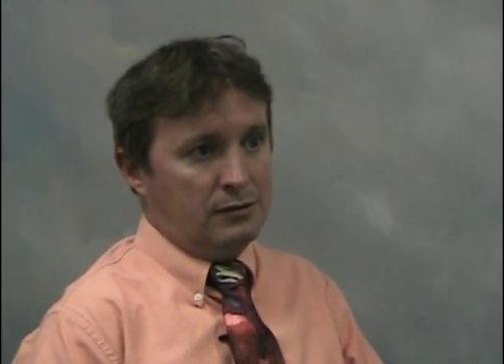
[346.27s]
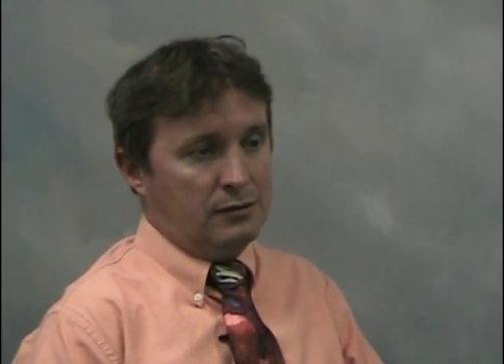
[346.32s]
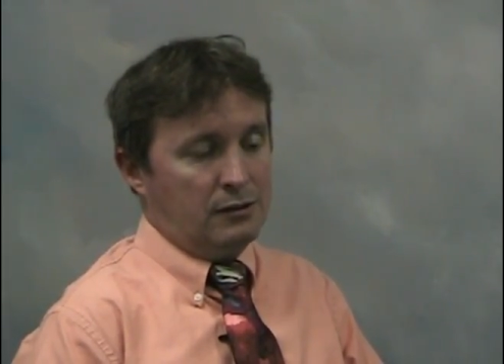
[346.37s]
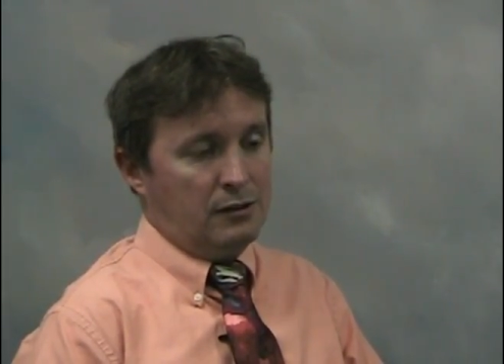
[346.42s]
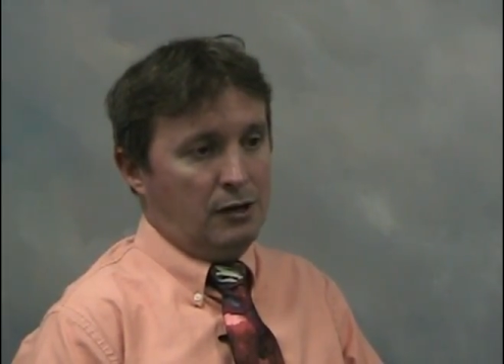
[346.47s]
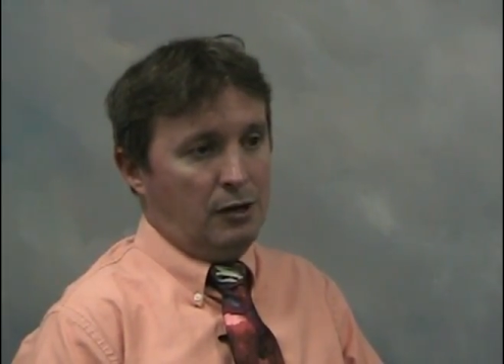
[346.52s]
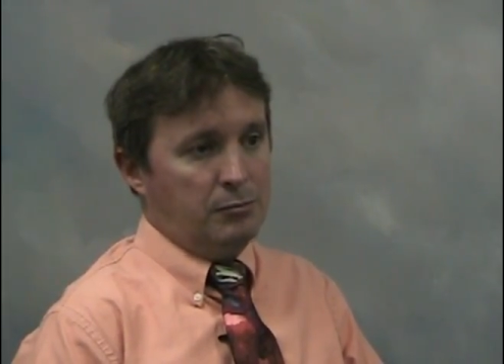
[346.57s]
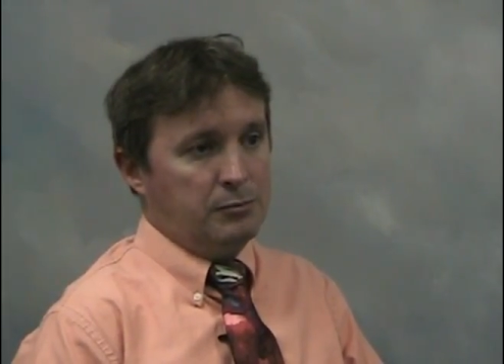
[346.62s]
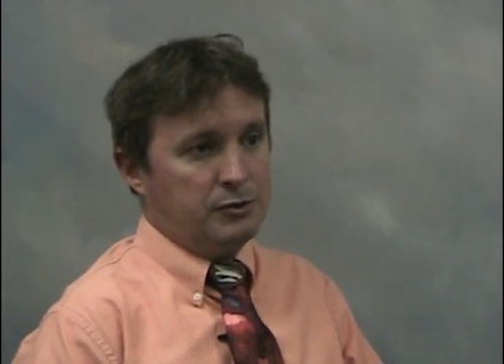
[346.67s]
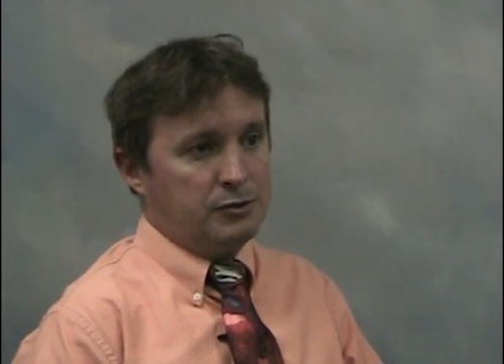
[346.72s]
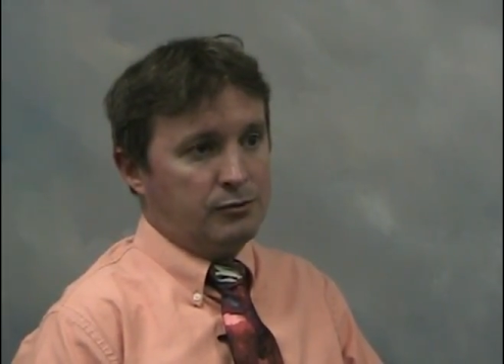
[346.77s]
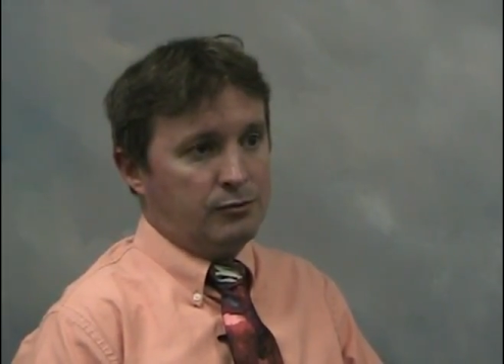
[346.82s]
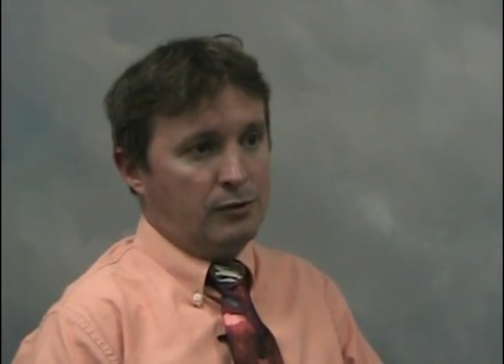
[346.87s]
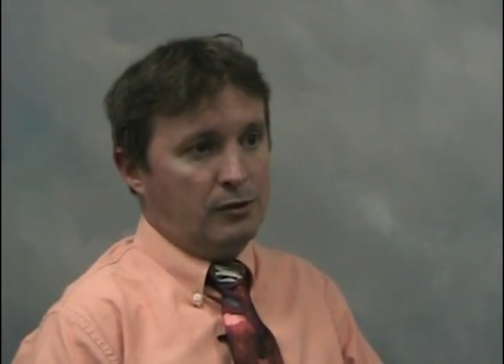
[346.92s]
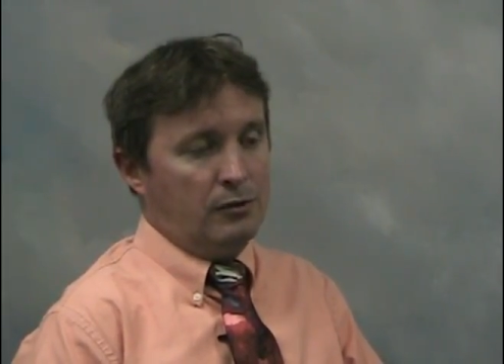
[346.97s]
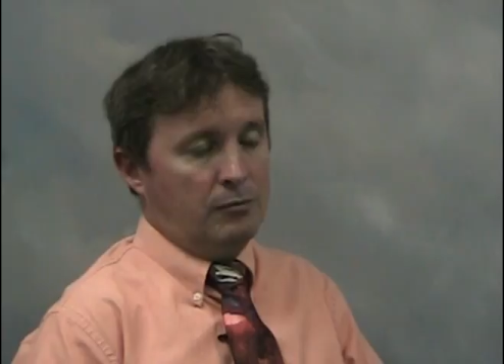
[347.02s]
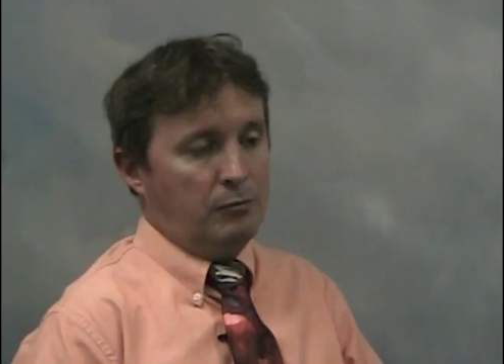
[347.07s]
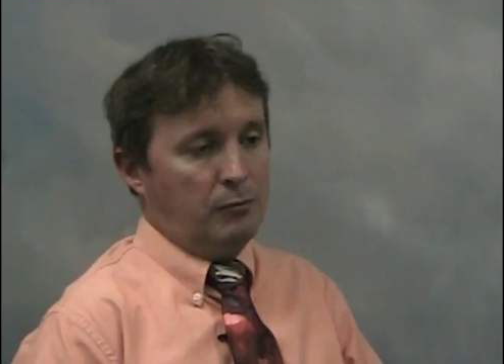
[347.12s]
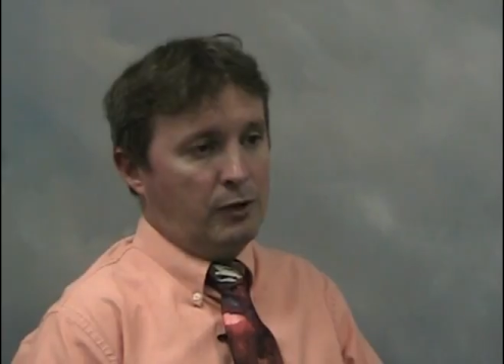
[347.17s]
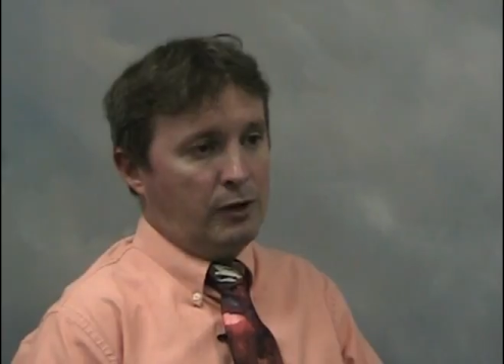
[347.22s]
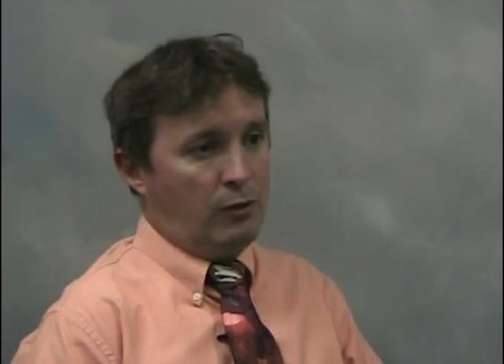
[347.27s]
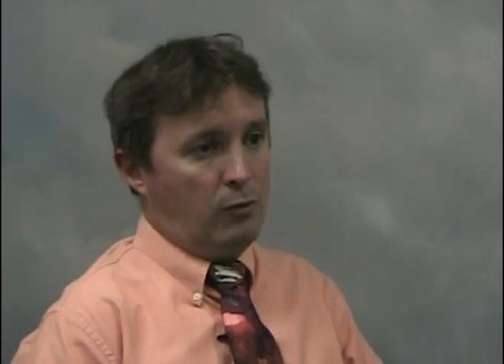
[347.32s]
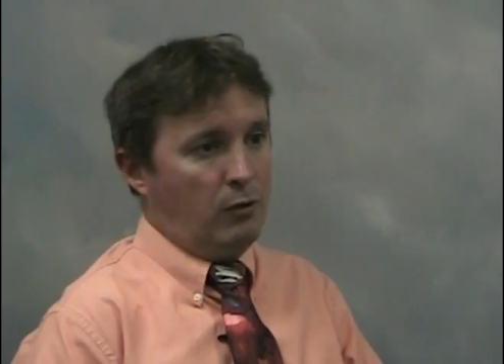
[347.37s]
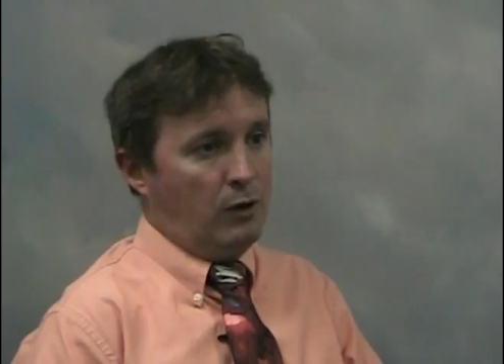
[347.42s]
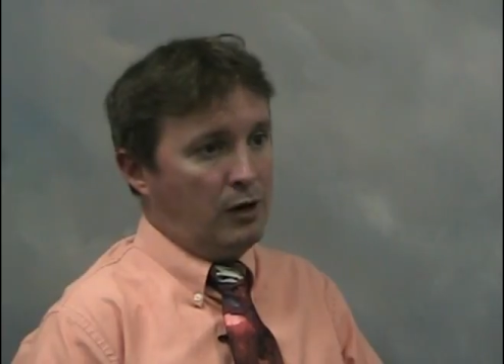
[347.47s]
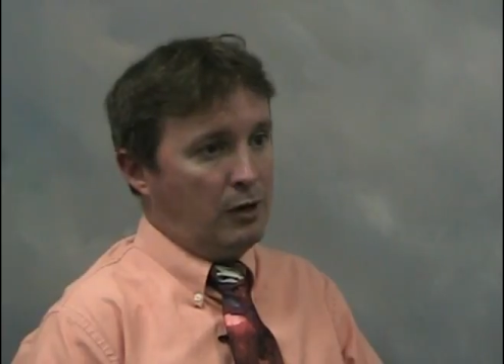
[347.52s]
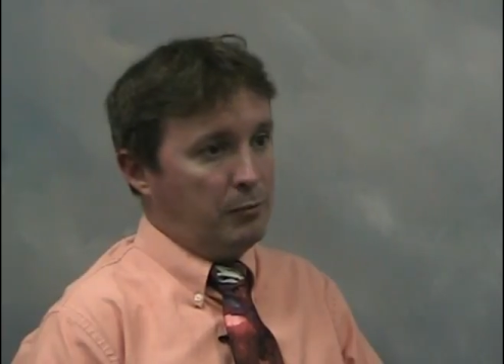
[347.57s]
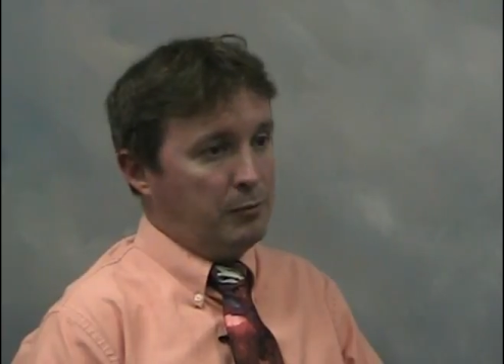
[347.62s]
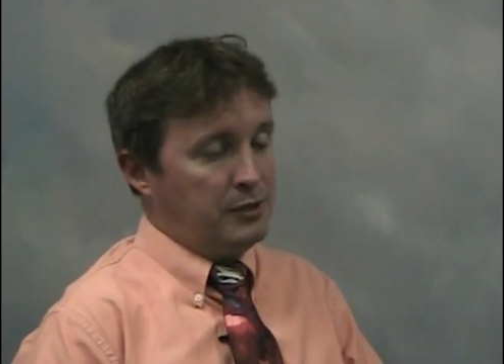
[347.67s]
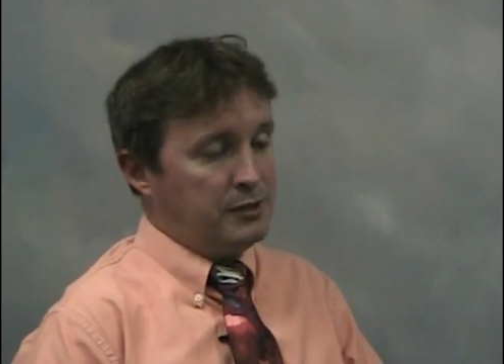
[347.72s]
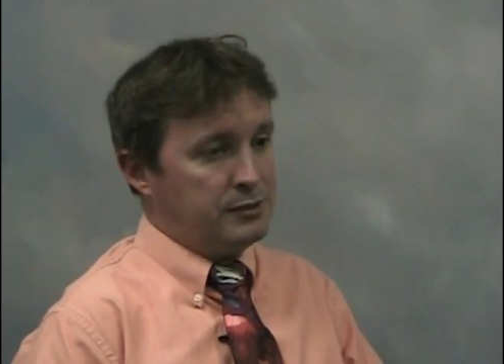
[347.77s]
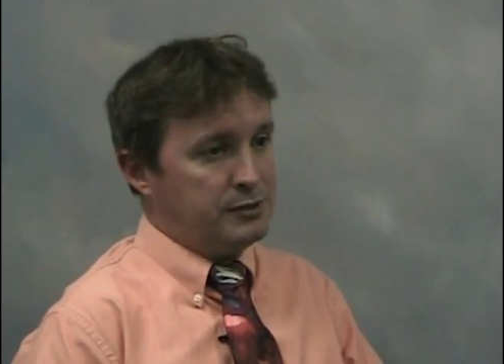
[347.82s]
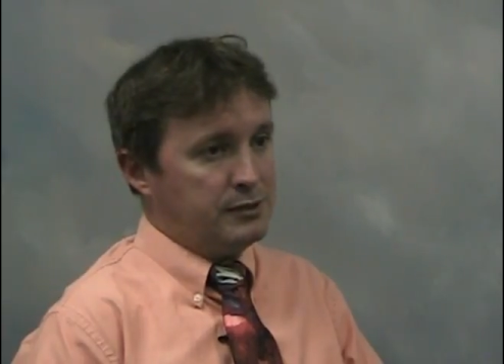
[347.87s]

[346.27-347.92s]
comes from requirements